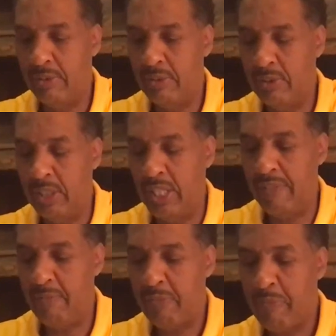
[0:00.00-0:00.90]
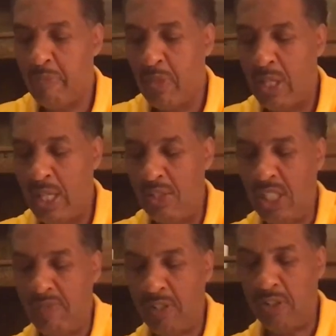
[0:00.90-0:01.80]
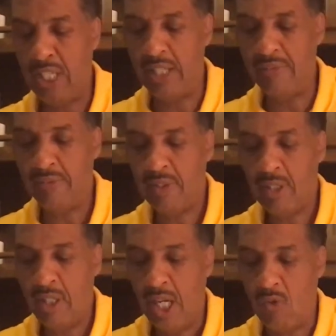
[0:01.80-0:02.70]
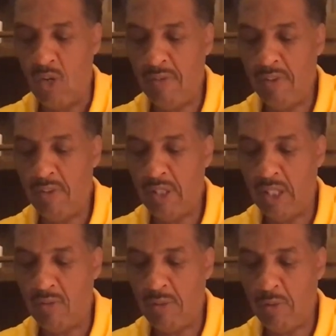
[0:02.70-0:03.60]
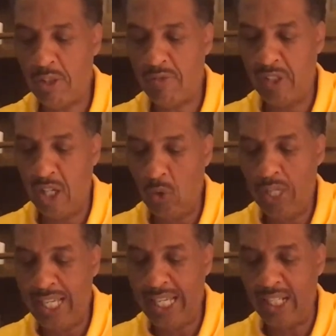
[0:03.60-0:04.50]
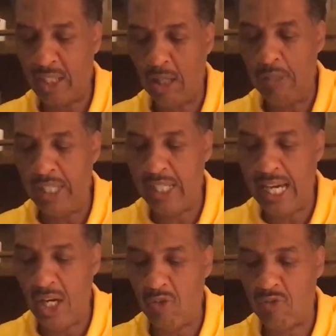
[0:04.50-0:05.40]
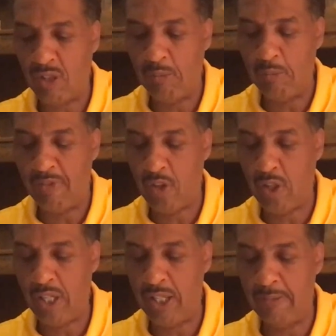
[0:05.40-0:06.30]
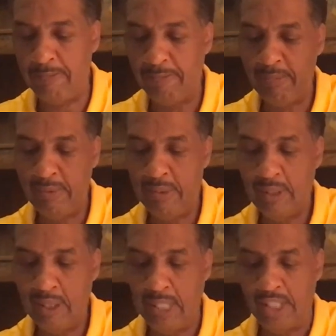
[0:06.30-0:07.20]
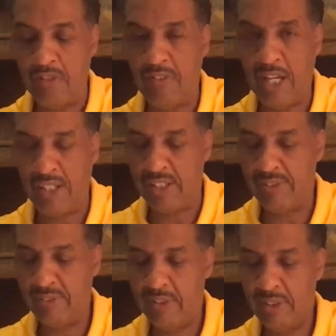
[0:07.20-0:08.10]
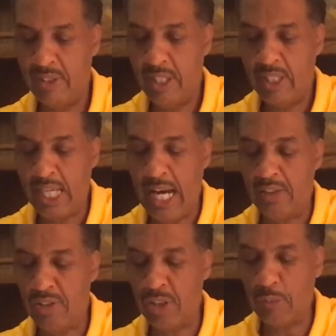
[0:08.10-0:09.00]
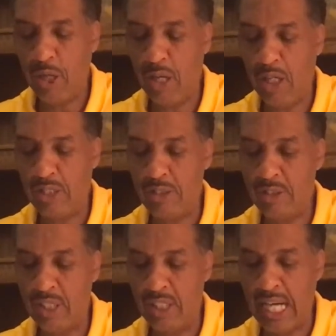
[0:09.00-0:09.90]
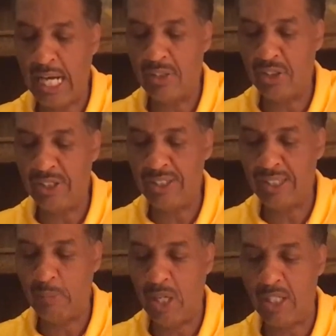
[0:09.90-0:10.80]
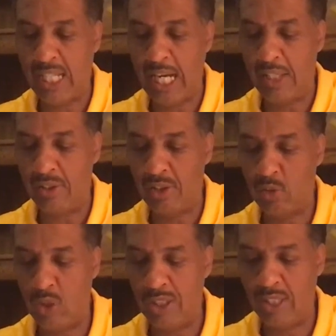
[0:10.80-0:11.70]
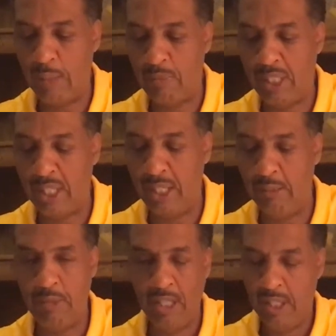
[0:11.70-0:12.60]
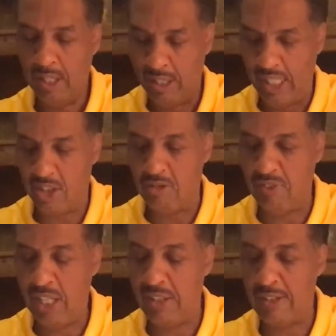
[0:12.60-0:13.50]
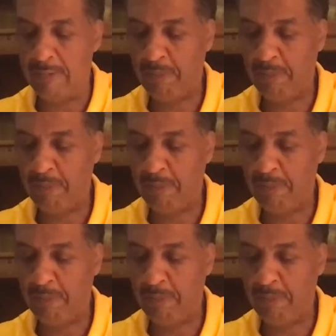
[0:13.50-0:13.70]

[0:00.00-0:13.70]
See, he said, verse 10 a river, a river was flowing and coming out from before him. That's the Father. Thousands upon, see, thousands upon thousands were attempting him. That's the Father.